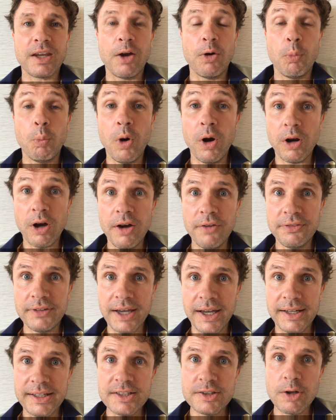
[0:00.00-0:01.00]
what I've
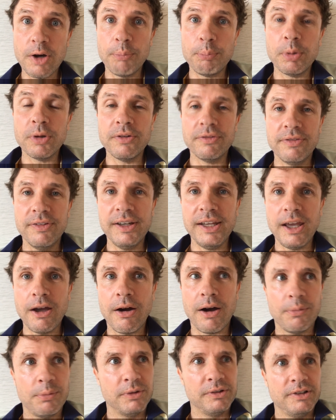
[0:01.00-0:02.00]
done is I put a
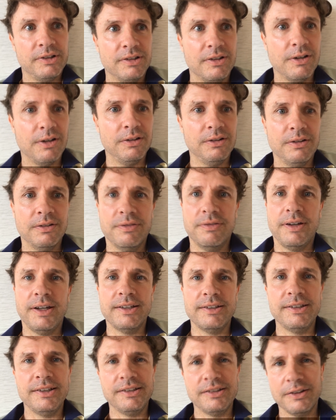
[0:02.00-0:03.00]
video up and just gone, look,
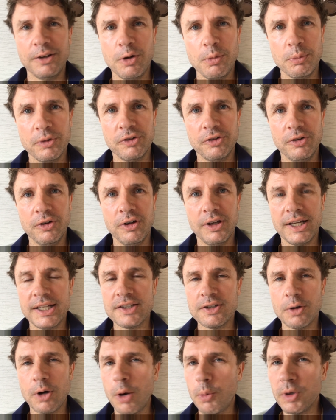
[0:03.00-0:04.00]
fuck, she stole my
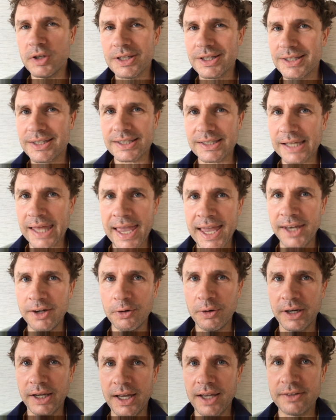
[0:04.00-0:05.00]
shirt. I wasn't
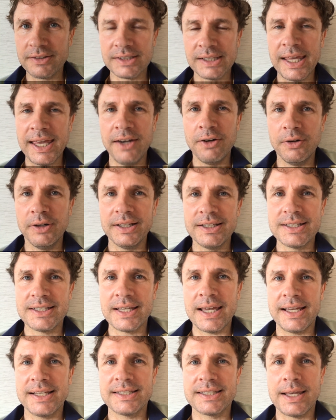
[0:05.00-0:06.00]
slandering her. Slandering is
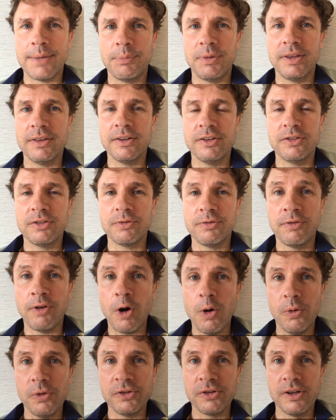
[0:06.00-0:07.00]
saying something that's
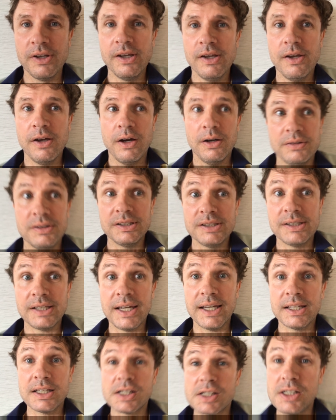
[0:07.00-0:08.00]
false. I was just
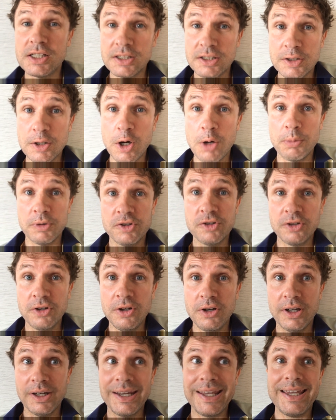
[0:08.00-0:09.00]
saying she stole my
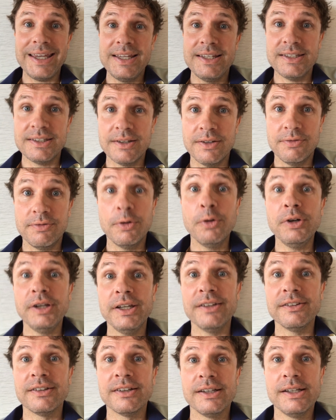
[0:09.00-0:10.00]
shirt. Here's the
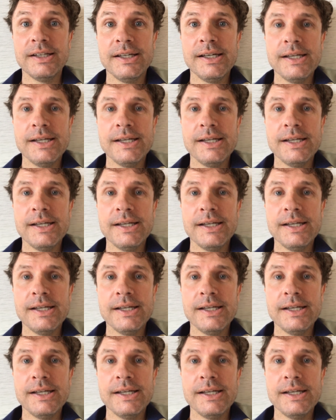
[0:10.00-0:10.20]
footage.